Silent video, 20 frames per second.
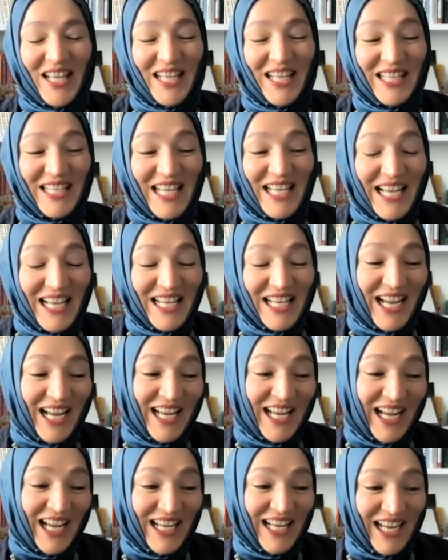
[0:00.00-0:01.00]
Yeah,
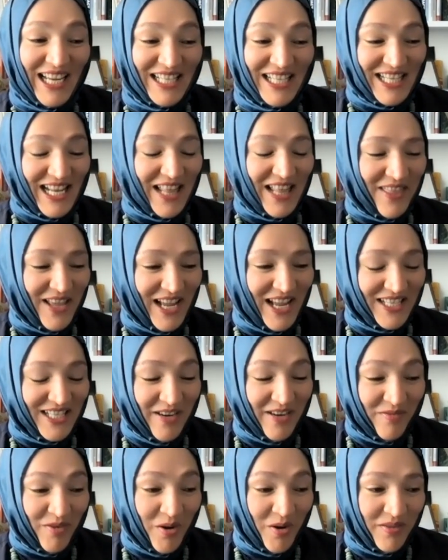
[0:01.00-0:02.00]
I said that.
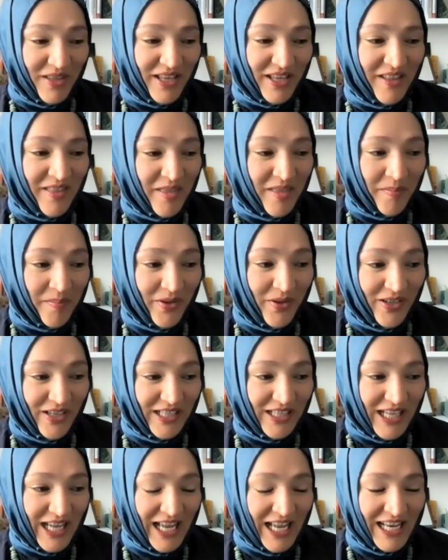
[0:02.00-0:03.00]
I wrote that in the
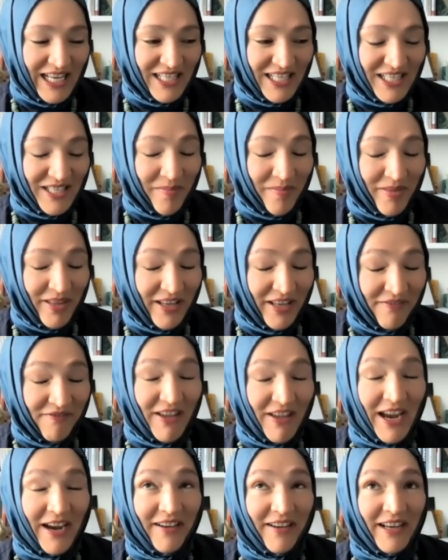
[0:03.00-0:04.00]
book, and something
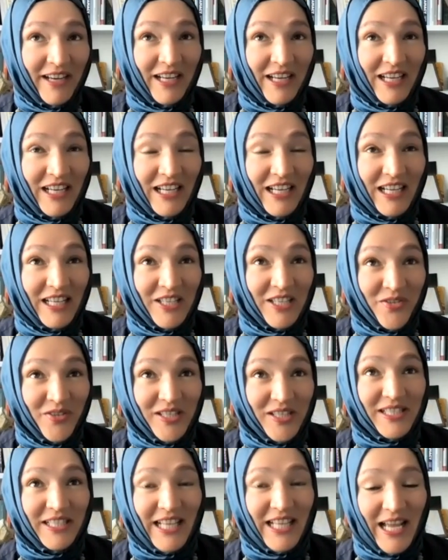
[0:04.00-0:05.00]
very
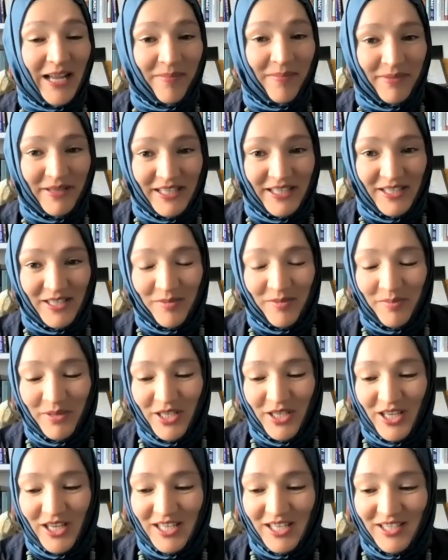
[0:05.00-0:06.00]
interesting happened
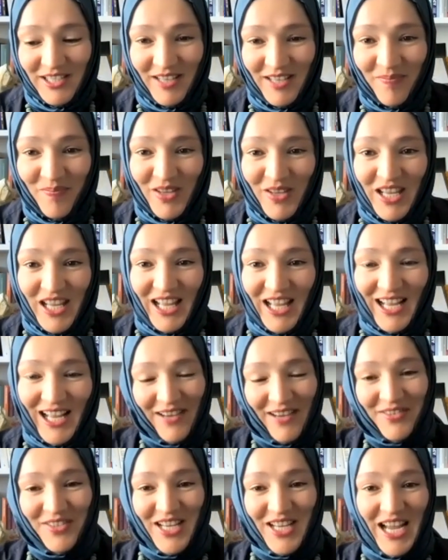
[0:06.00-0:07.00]
because
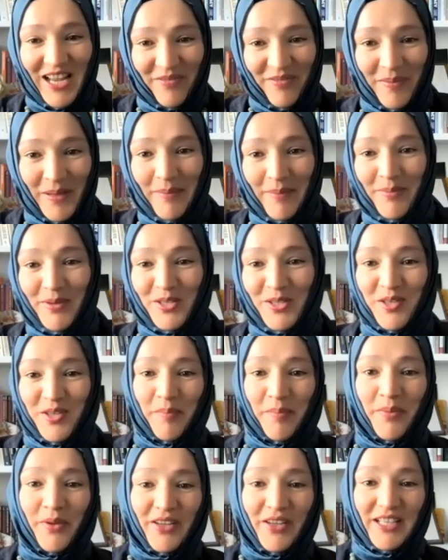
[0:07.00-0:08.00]
after I had published the
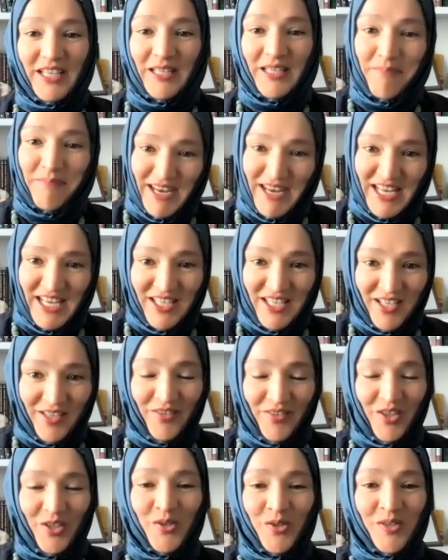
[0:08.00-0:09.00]
book and many
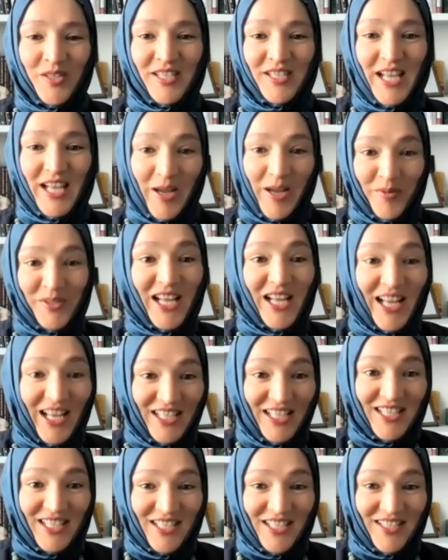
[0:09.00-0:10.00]
interviews, I was
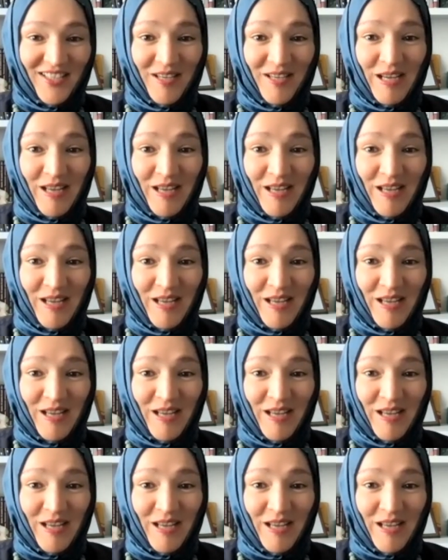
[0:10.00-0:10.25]
asked